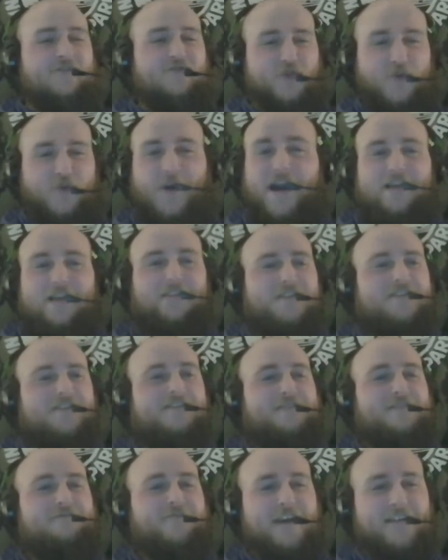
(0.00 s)
Drew Aller
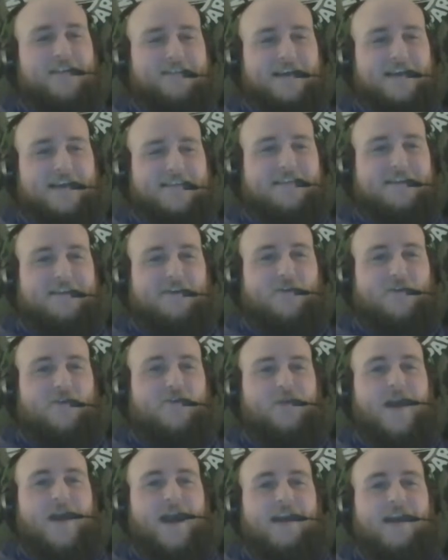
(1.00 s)
is a fantastic
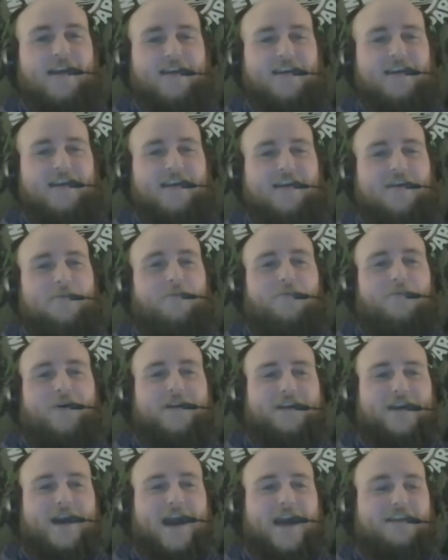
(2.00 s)
quarterback,
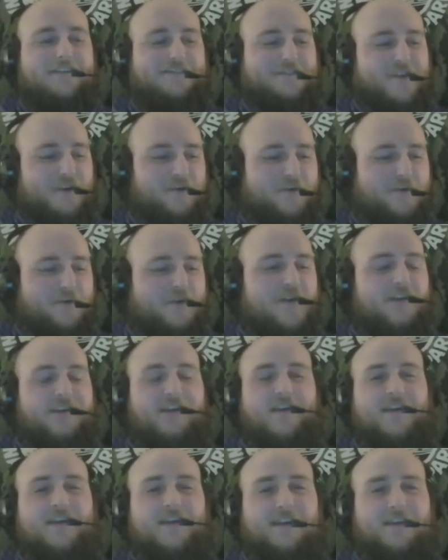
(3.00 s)
but I don't
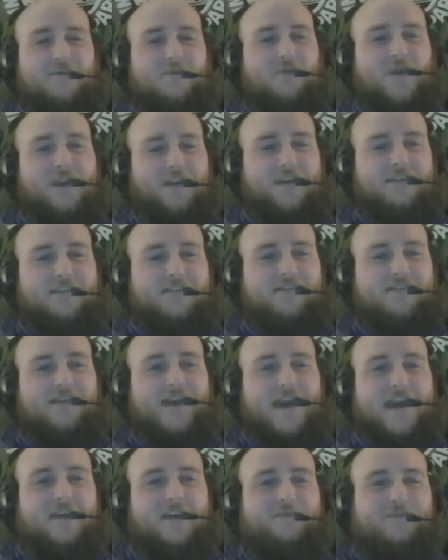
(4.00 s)
think he can win
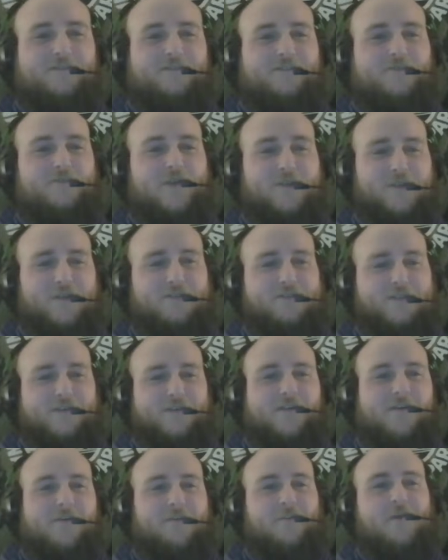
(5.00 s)
games with his
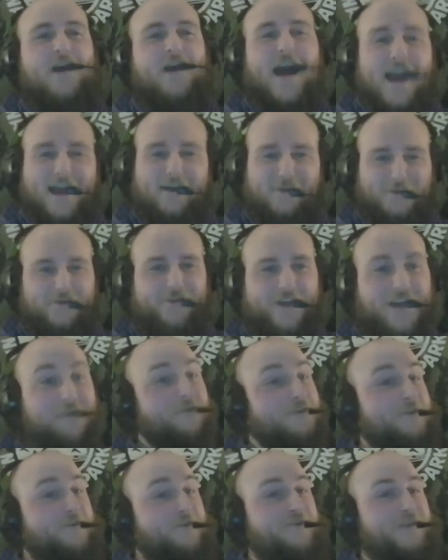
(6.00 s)
arm. I
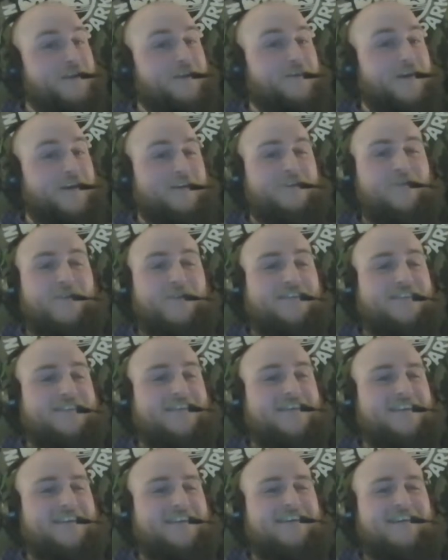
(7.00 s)
understand what you said about
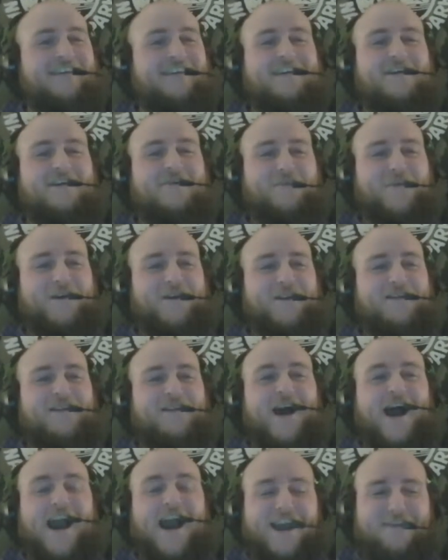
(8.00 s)
USC, but
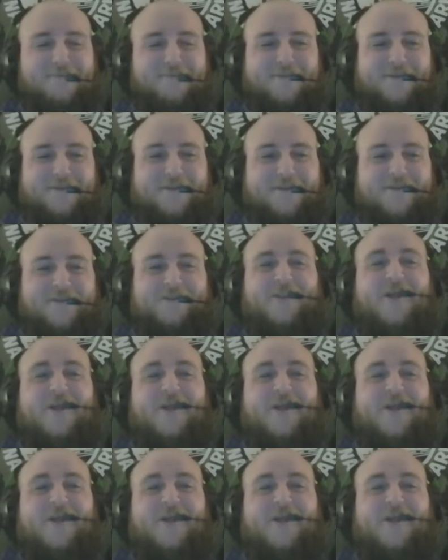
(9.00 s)
I have a